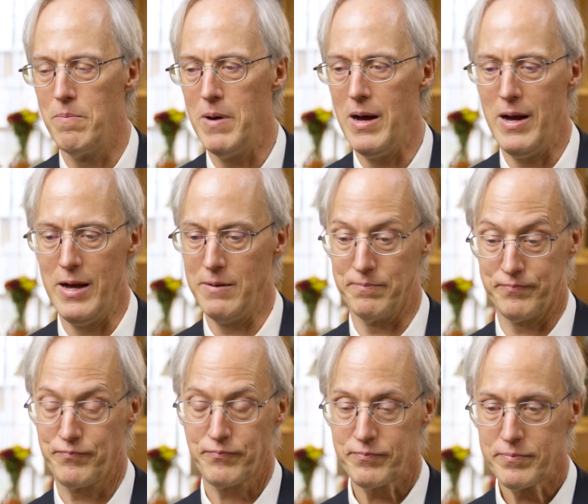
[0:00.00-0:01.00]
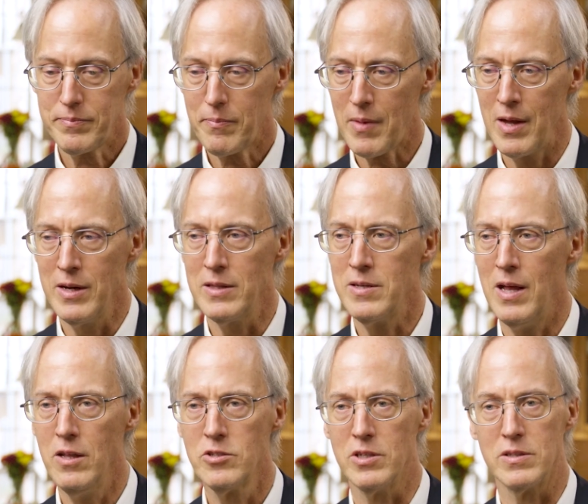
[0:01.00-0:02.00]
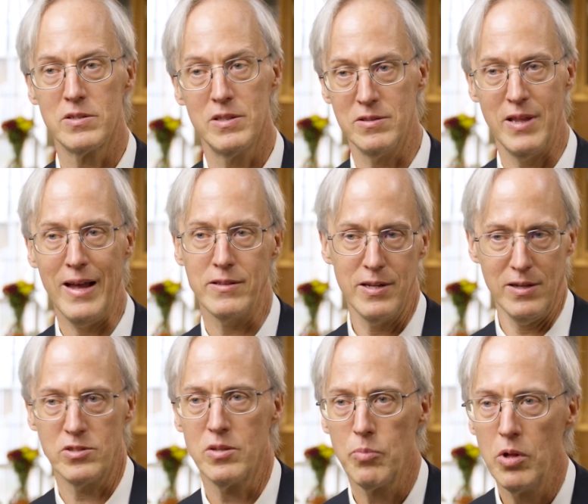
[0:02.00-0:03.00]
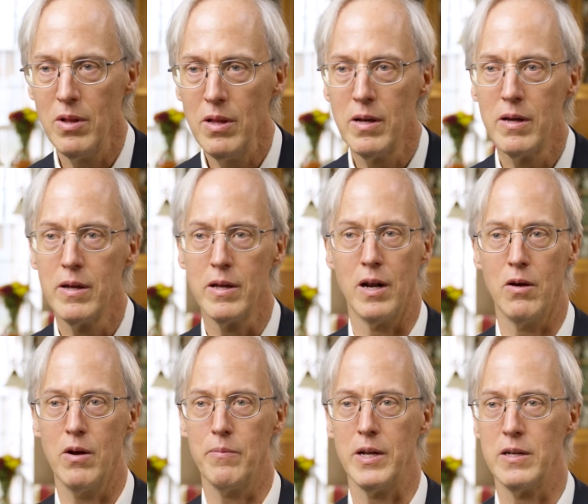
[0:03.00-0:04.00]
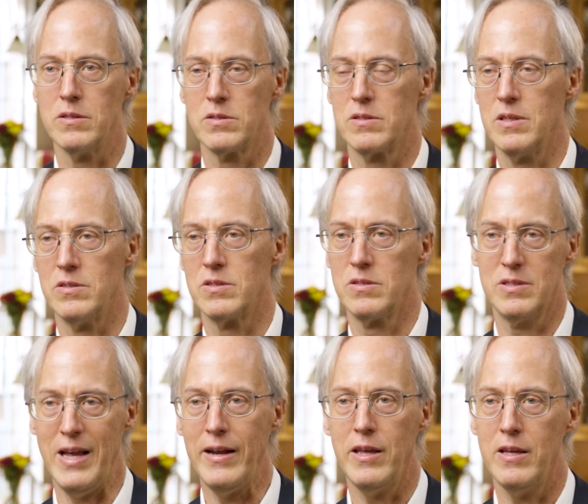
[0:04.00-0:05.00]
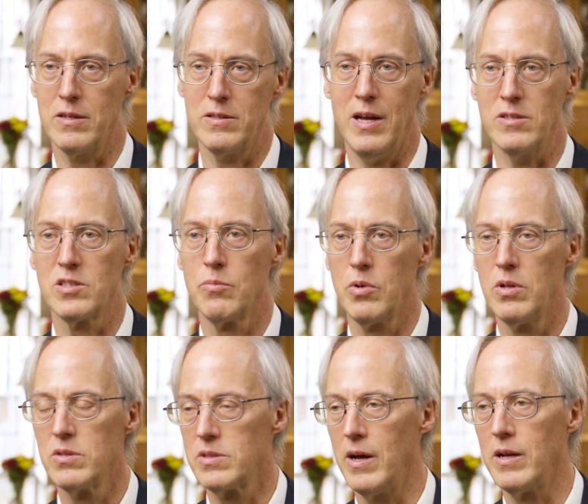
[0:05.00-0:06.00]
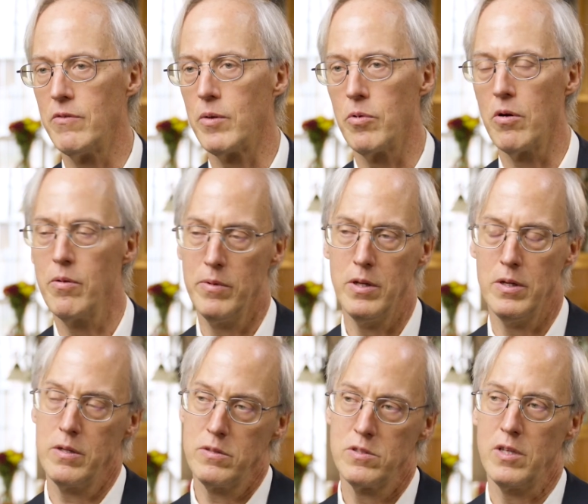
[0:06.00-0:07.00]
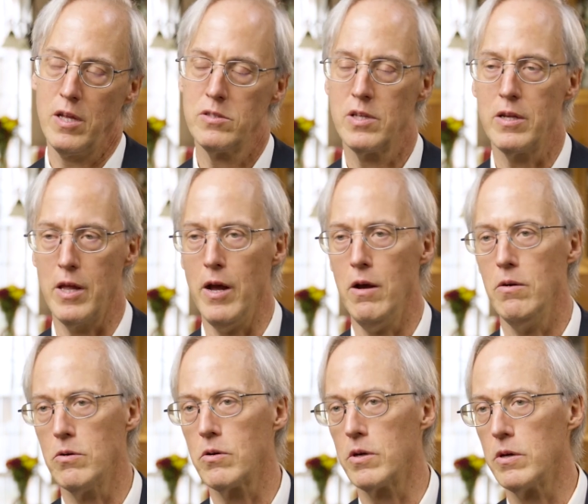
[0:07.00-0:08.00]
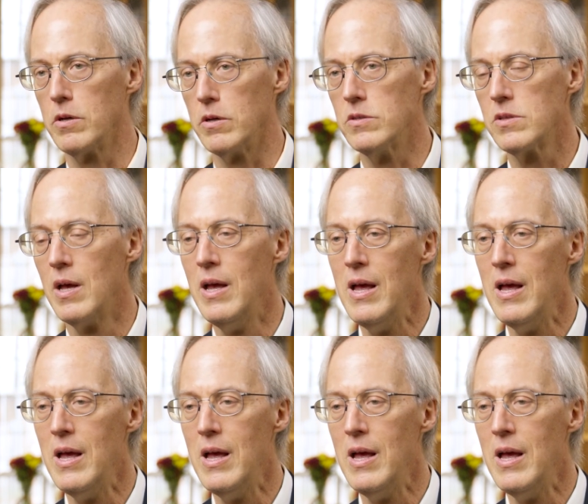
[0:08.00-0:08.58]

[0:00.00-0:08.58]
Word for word: by an intelligence, is that testable? You know, I mean, is SETI a testable scientific program? They said, yeah, okay, it is.